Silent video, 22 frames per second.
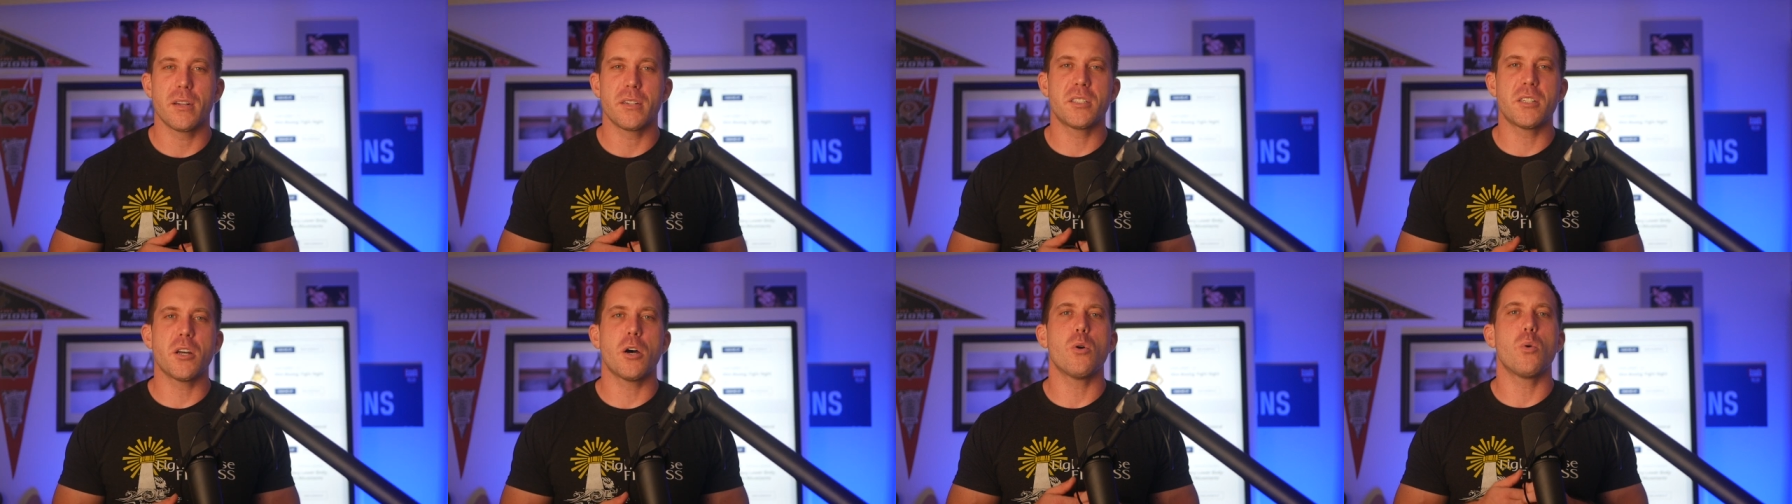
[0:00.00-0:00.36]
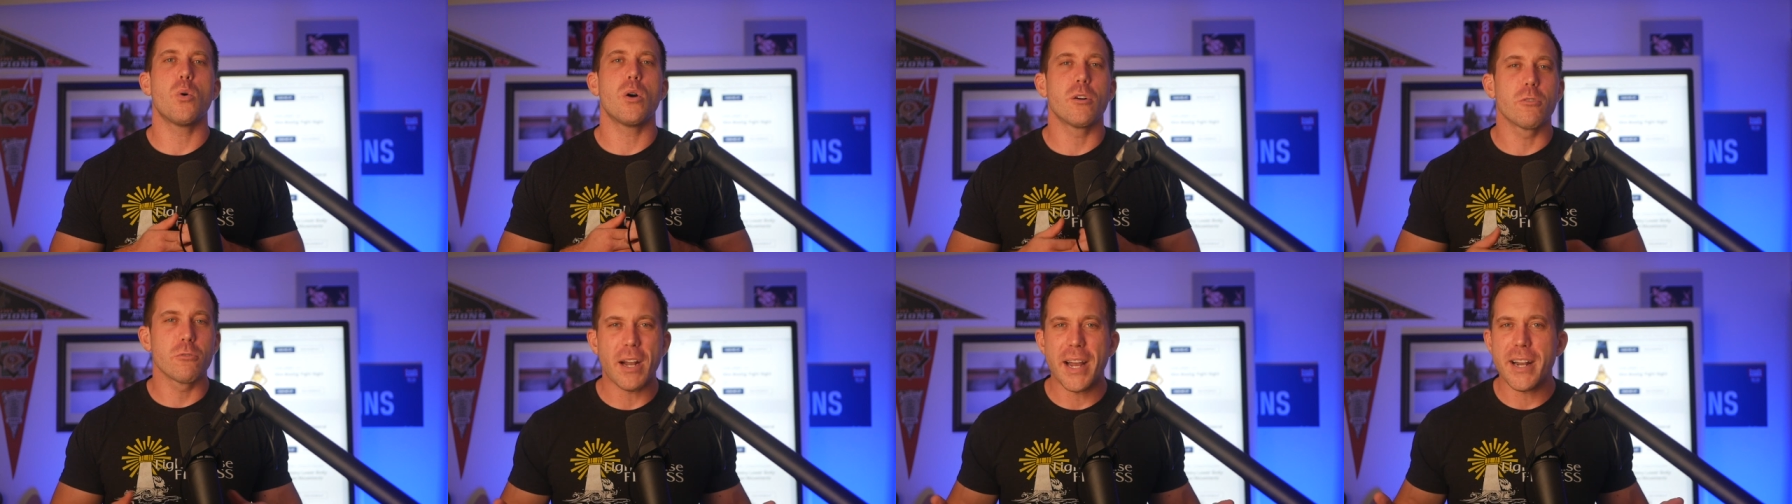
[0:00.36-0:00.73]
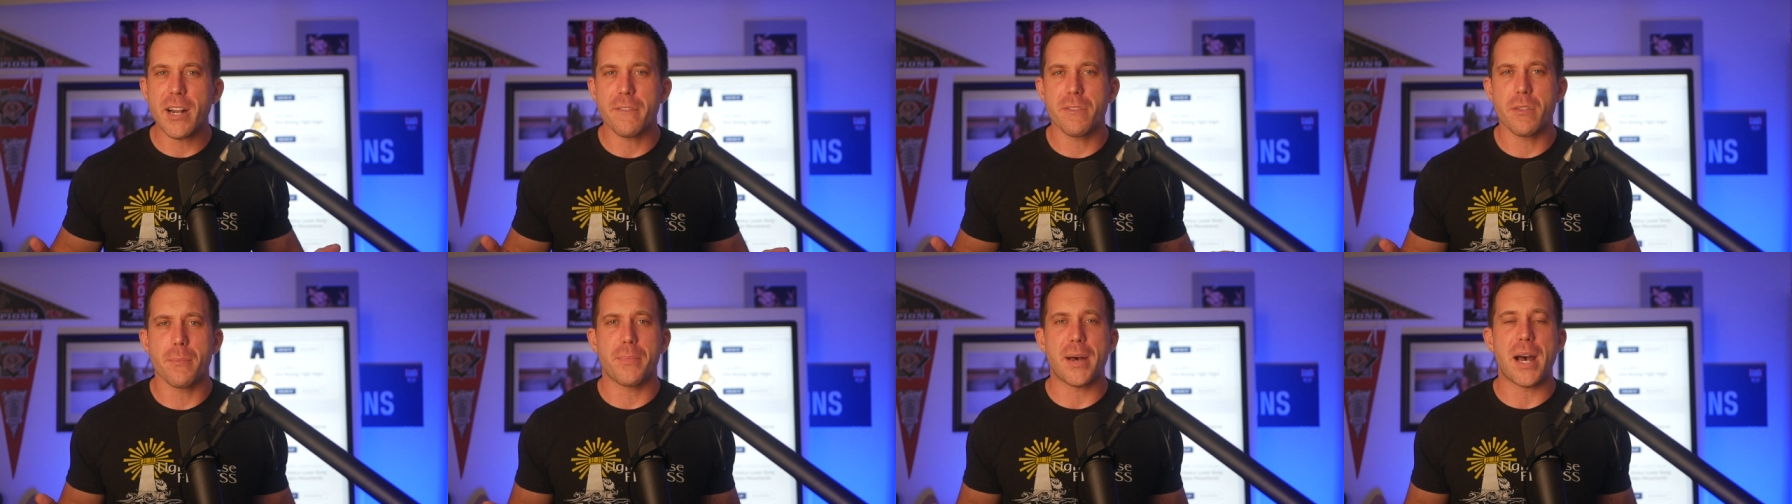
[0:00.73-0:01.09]
So right
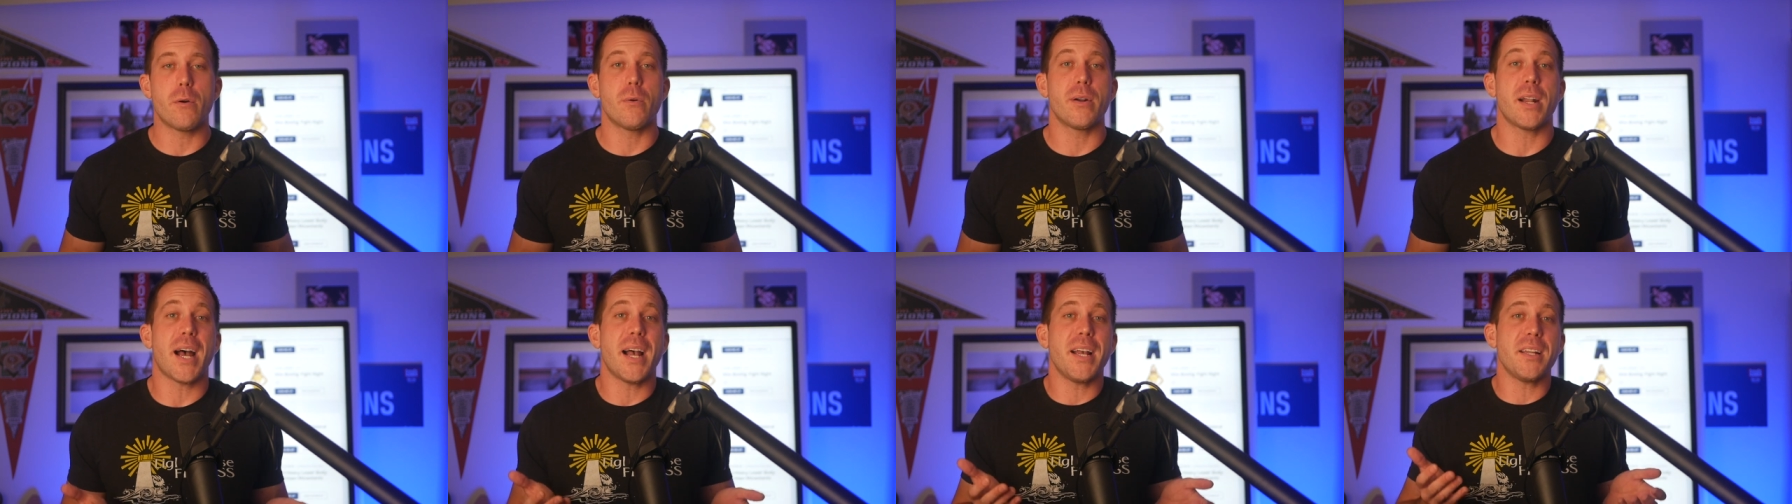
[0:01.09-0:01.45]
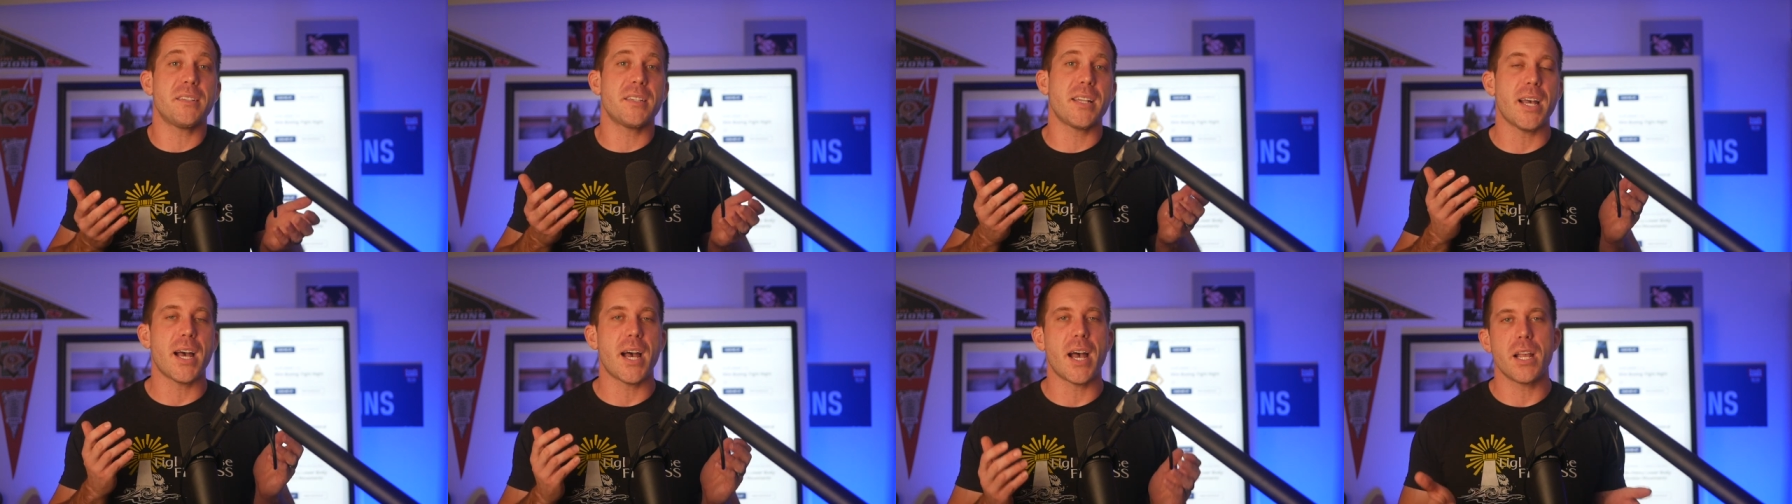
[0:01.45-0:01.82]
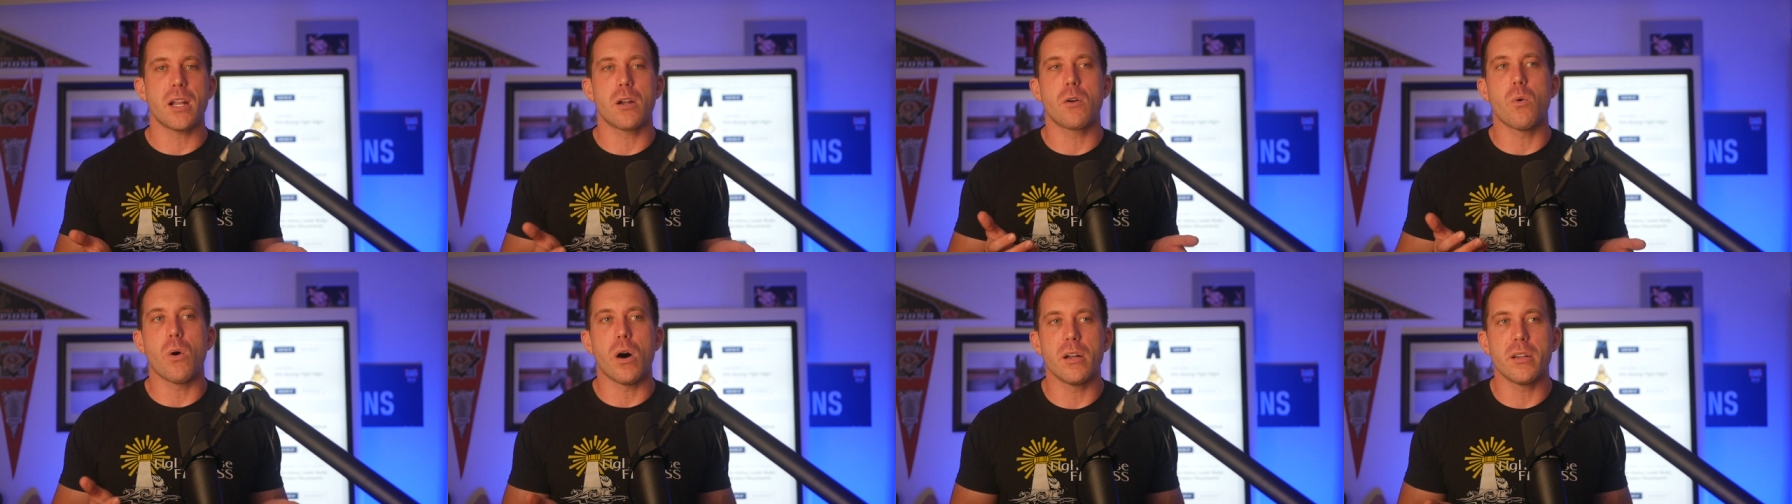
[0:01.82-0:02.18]
off the bat, when I say high
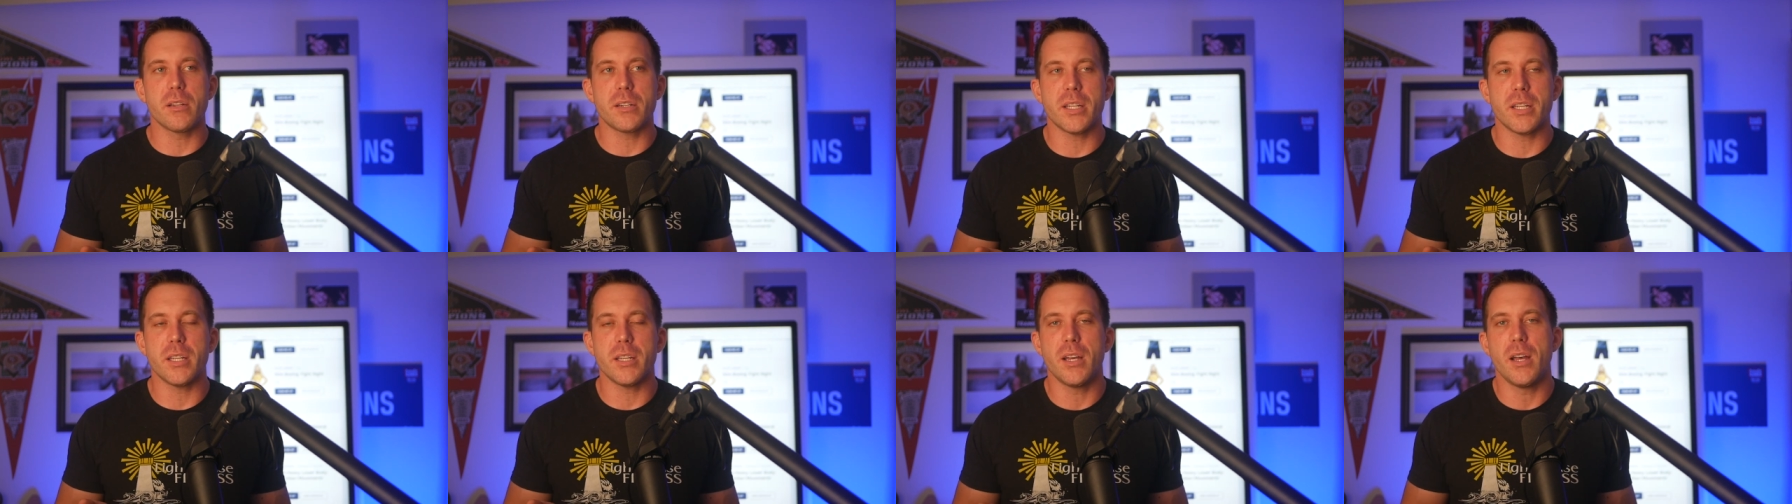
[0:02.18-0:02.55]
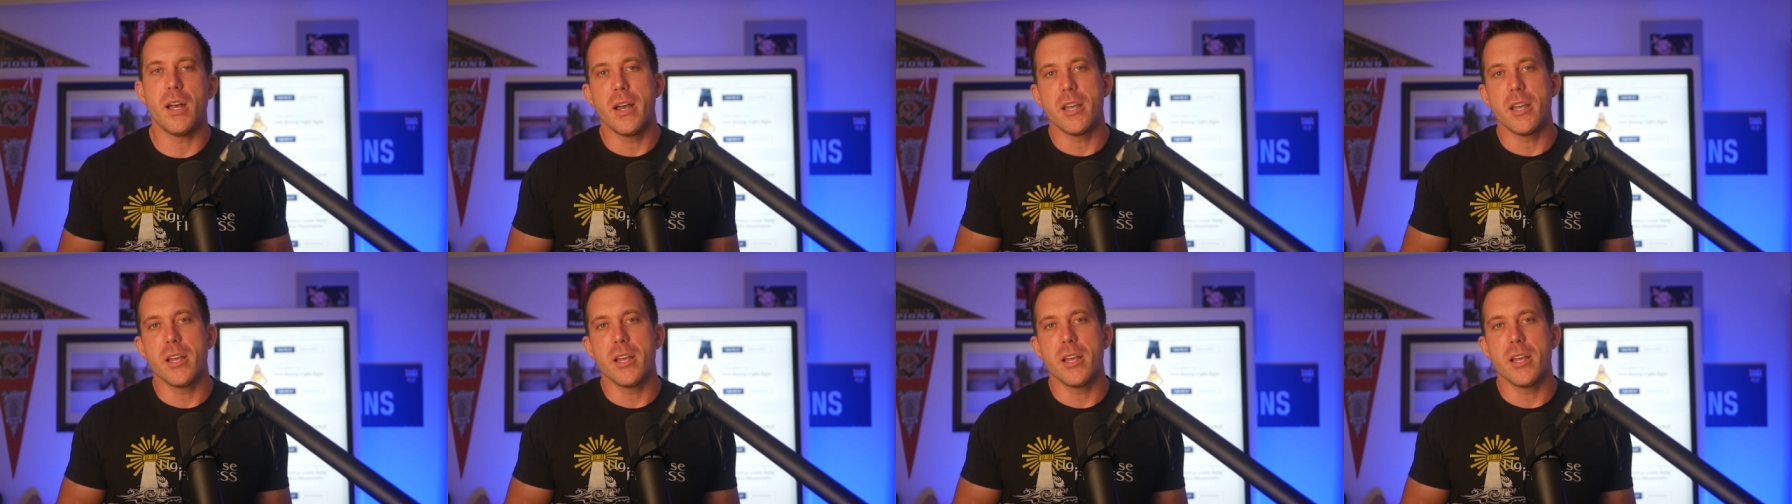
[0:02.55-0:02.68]
quality,